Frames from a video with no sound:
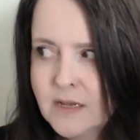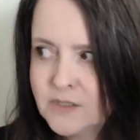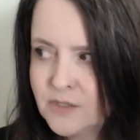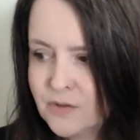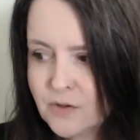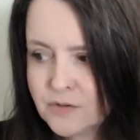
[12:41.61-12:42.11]

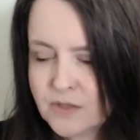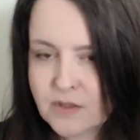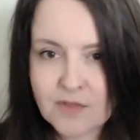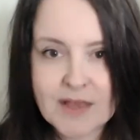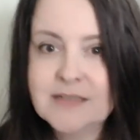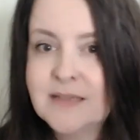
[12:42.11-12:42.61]
So those are
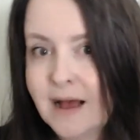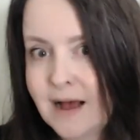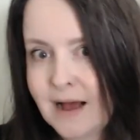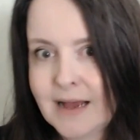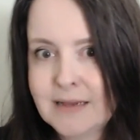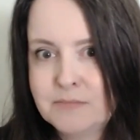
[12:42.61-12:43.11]
the things
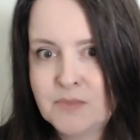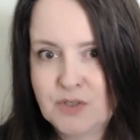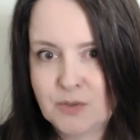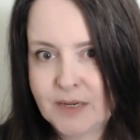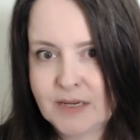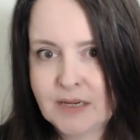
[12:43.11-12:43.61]
I'm
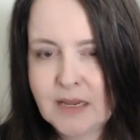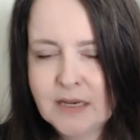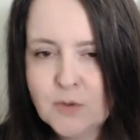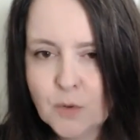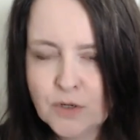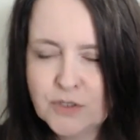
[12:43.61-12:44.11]
doing
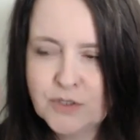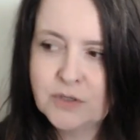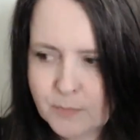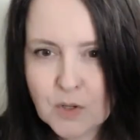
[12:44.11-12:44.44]
in order to